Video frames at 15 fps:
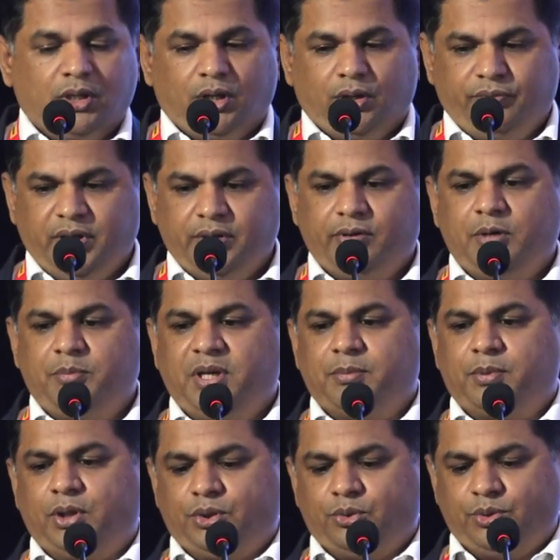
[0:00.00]
we will be
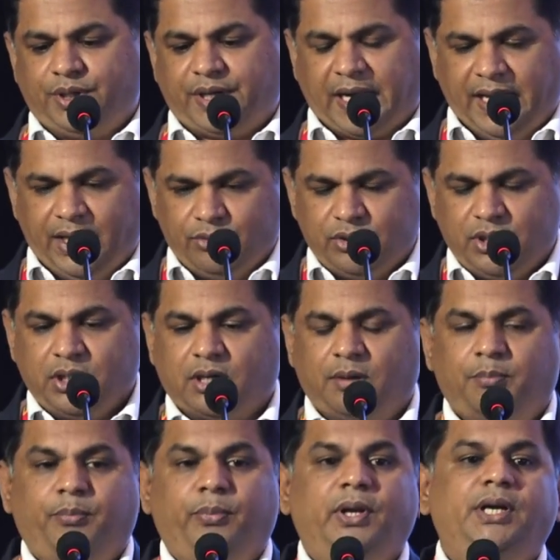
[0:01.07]
able to drive the
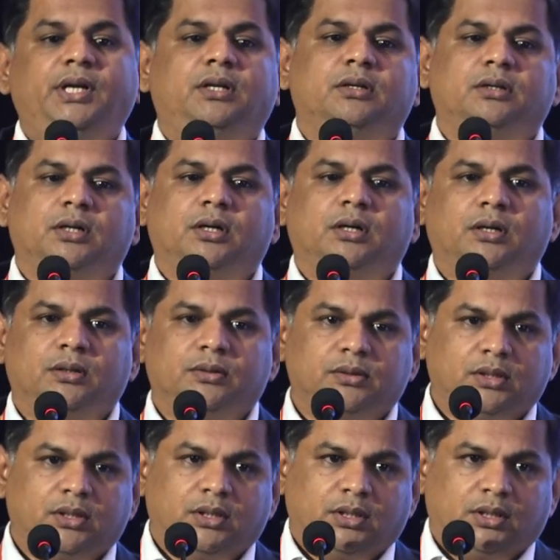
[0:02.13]
complete
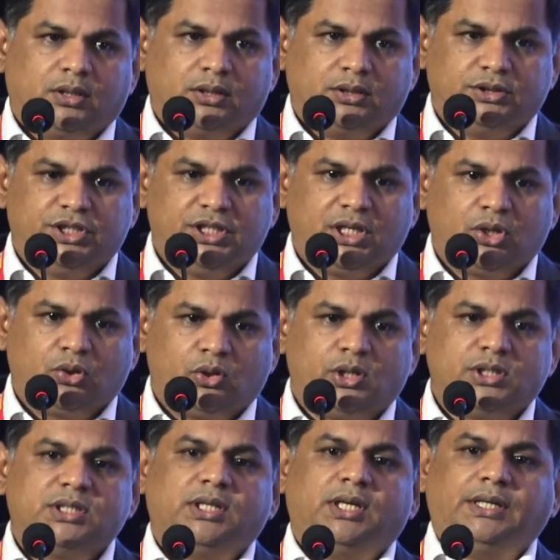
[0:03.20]

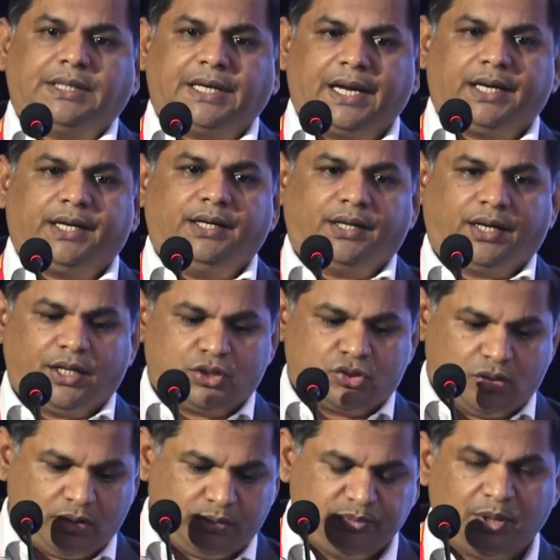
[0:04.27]
genealogy and track and trace
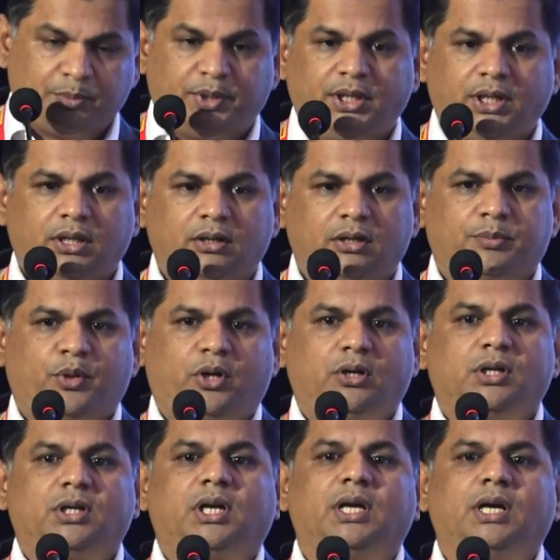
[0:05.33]
of the particular
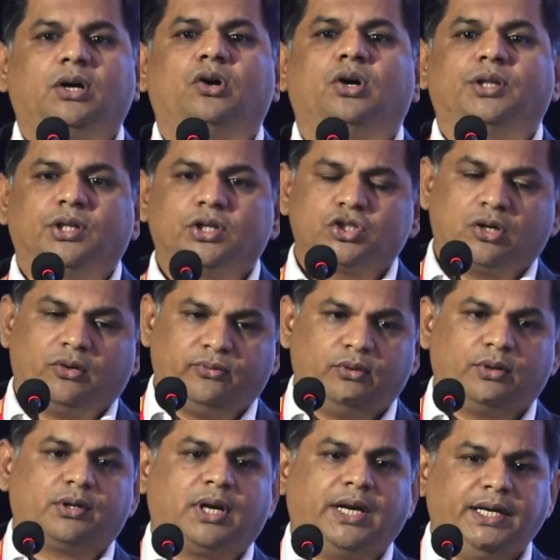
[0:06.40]
product on the shop floor
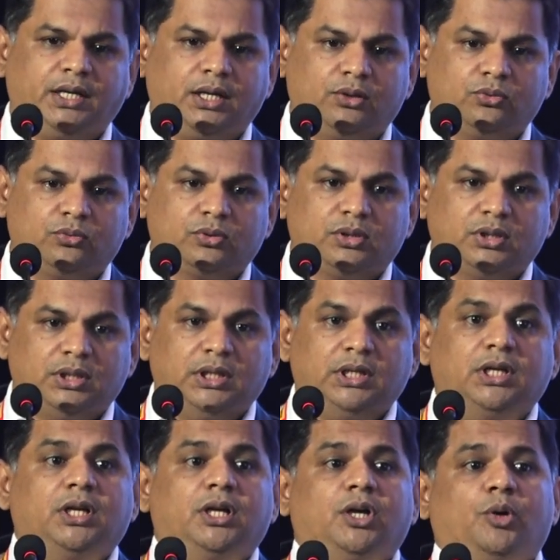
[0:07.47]
right now.
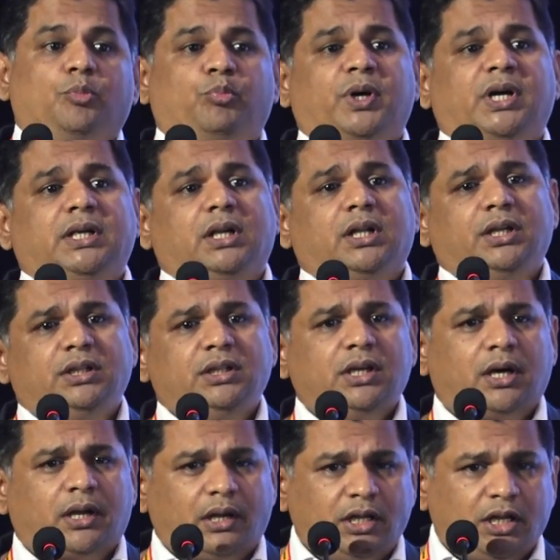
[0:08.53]
But in the
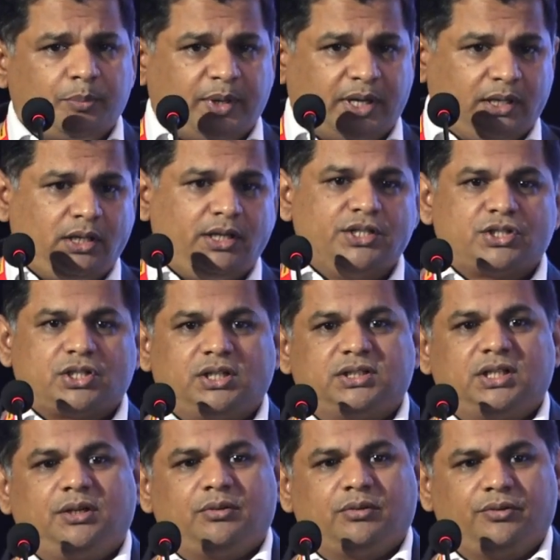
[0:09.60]
earlier panel
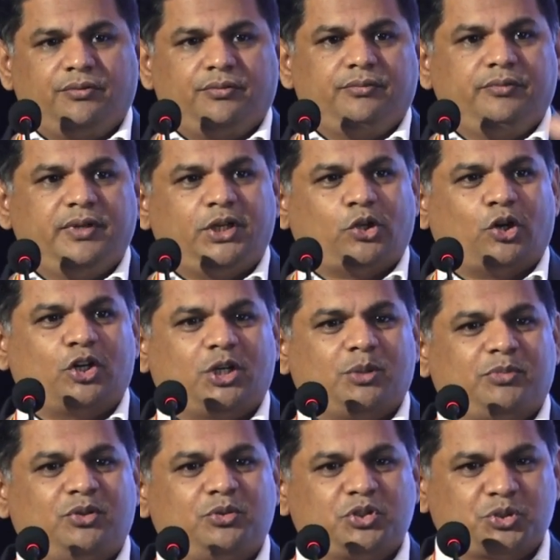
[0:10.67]
discussion, we talked
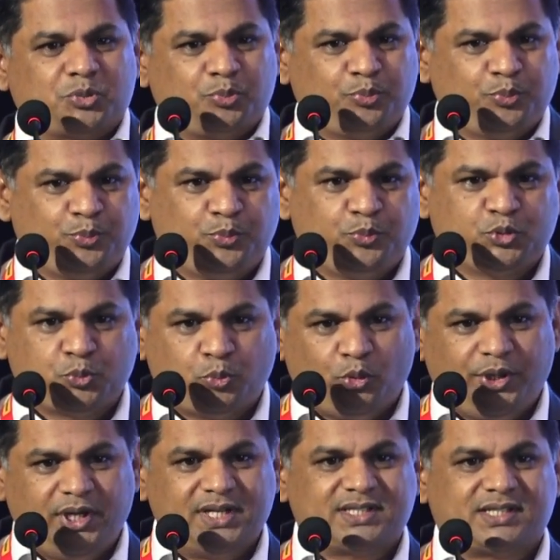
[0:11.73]
about
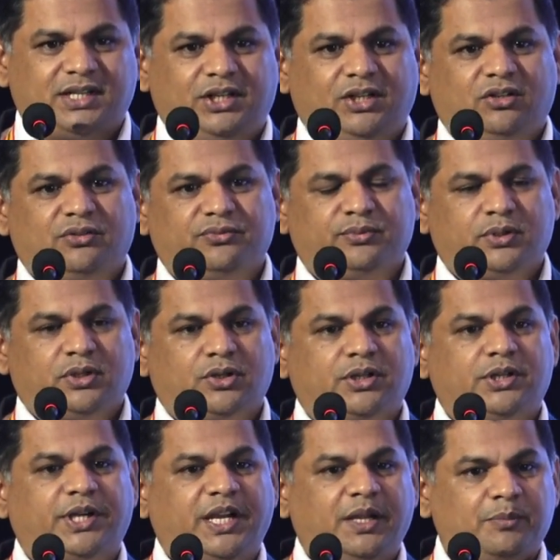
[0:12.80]
spurious kind of or
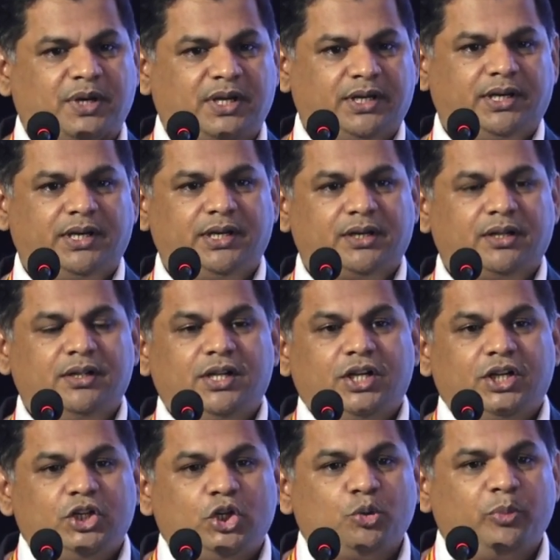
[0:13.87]
gray market
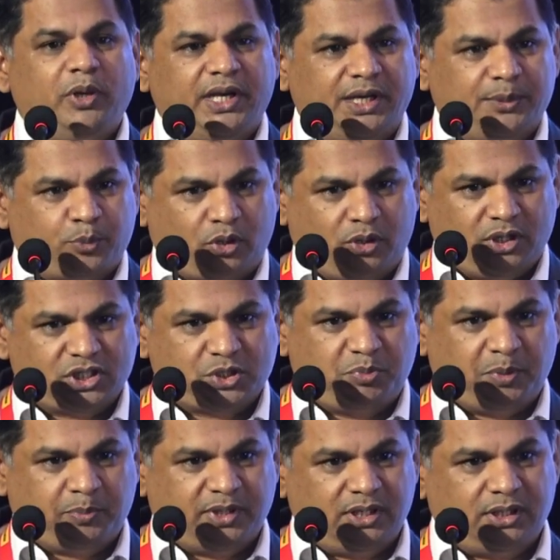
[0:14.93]
duplicate products
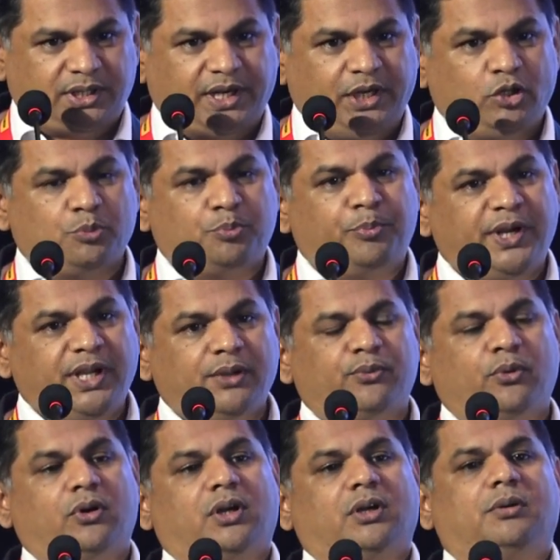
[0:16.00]
people are trying to bring
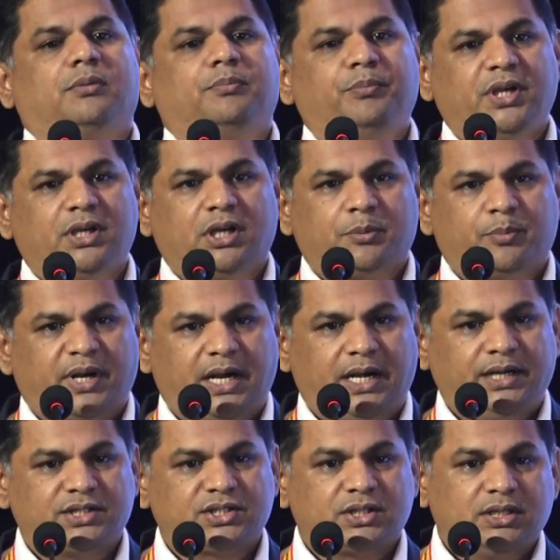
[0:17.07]
for bigger
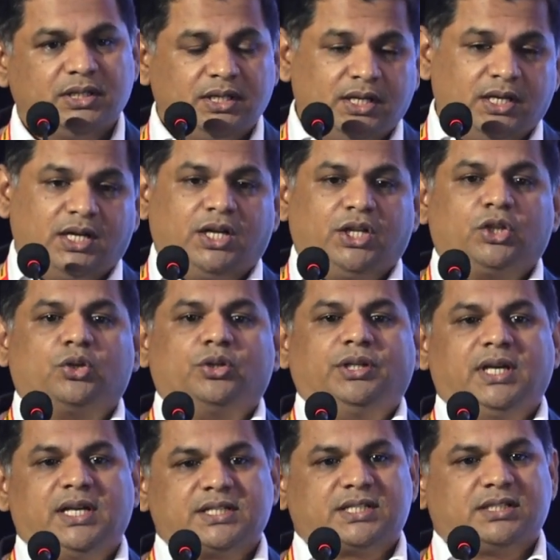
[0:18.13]
brands. So
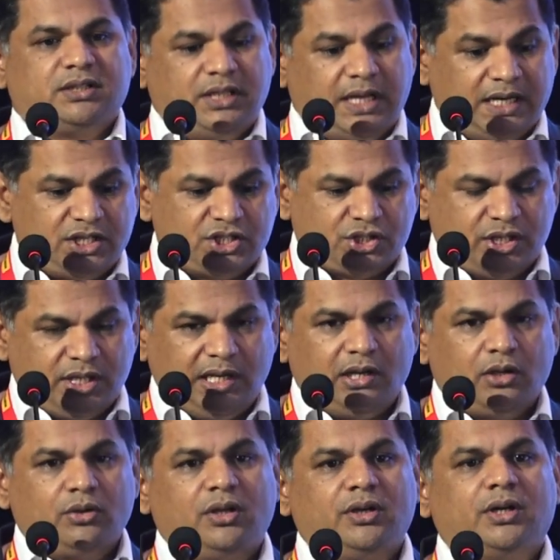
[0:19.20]
yes, that
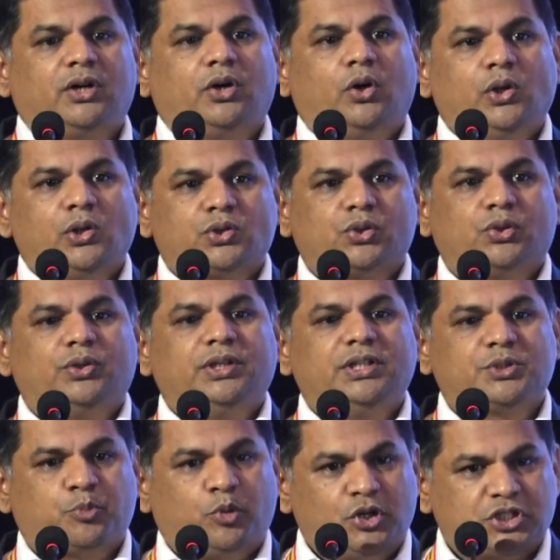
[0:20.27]
still also is
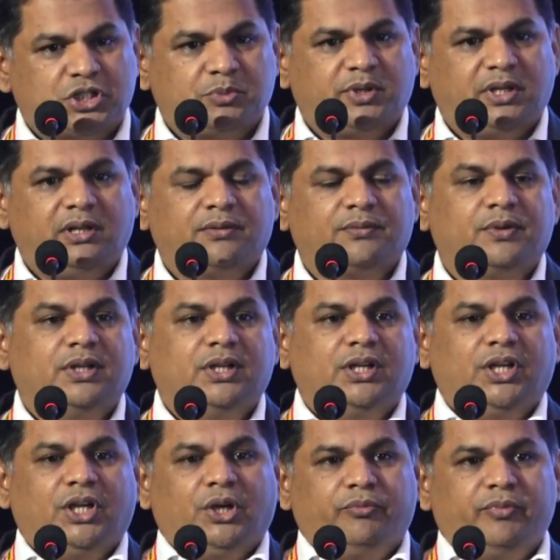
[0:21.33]
possible
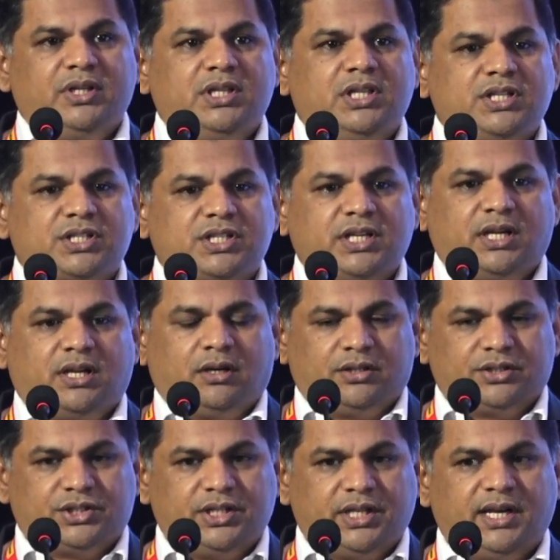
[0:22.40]
with this
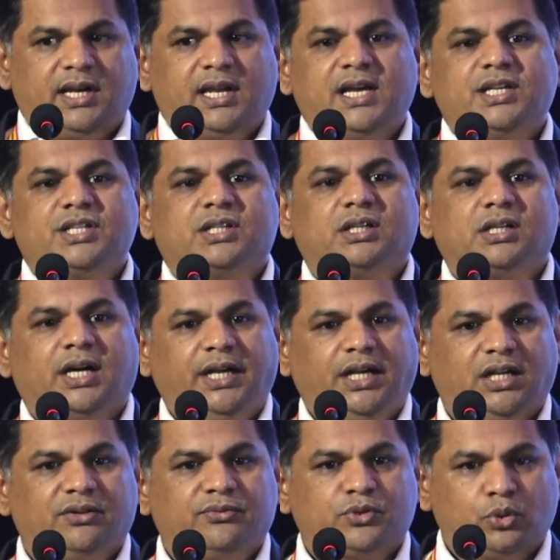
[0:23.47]
serialization kind
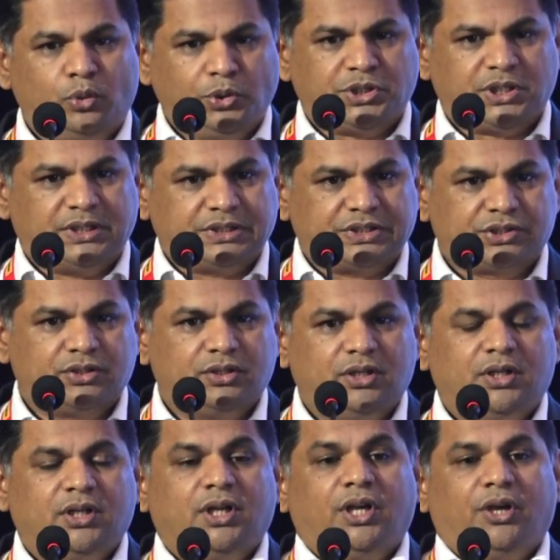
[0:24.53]
of solutions,
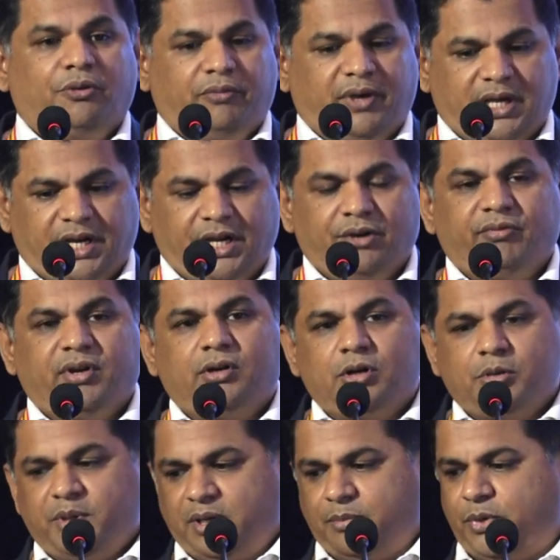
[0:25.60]
wherein we would
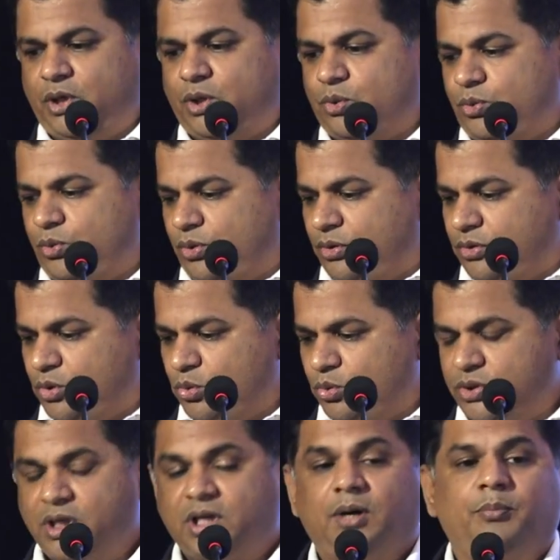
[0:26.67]
be able to do
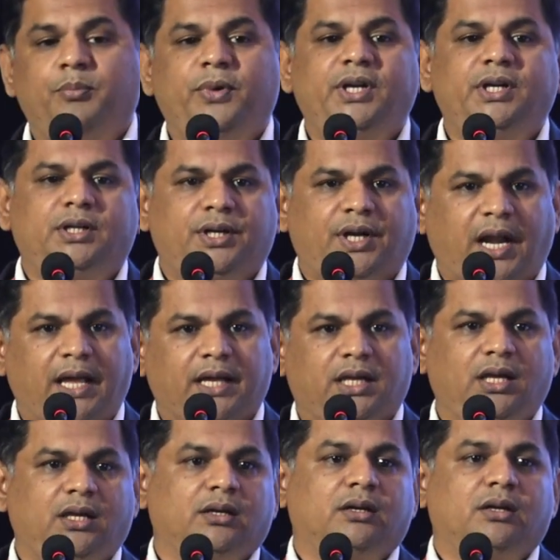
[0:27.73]
the complete
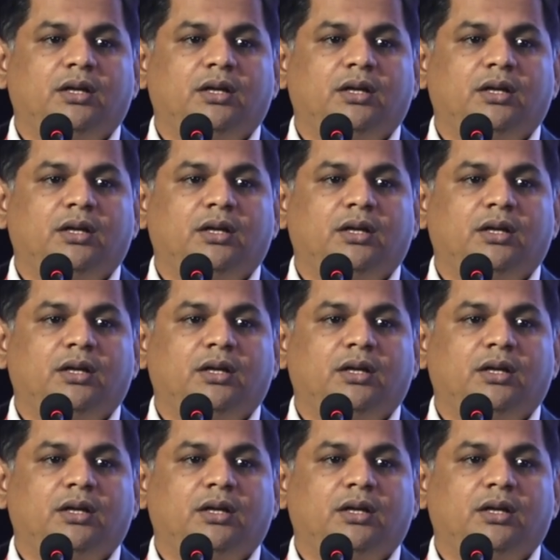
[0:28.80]
tracking